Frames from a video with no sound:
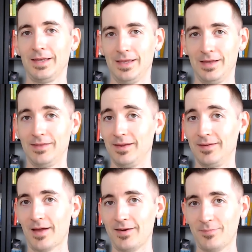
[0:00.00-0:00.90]
in
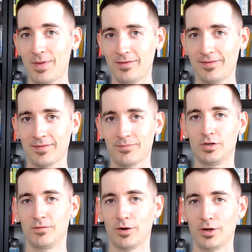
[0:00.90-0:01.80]
these ice baths,
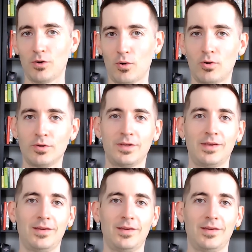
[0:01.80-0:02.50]
which is very cold.